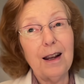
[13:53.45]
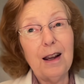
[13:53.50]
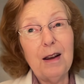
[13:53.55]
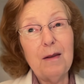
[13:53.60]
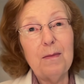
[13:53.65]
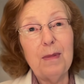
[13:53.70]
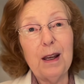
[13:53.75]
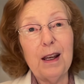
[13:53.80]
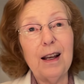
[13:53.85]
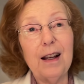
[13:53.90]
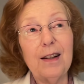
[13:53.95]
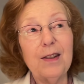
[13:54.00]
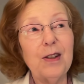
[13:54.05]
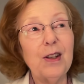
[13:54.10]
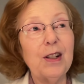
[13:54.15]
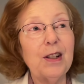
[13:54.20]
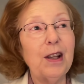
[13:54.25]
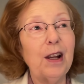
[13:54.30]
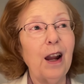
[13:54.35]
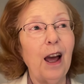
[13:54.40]
because
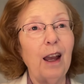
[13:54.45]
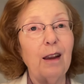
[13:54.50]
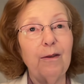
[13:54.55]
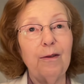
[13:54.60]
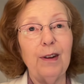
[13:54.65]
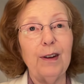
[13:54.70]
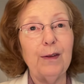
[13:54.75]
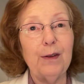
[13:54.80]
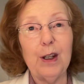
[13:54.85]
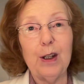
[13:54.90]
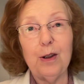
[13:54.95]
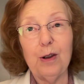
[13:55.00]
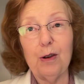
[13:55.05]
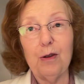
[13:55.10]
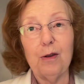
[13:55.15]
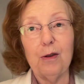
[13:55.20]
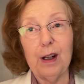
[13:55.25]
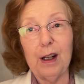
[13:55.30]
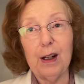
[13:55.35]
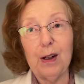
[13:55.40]
it's like 50
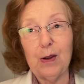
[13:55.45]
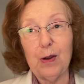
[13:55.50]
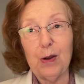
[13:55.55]
degrees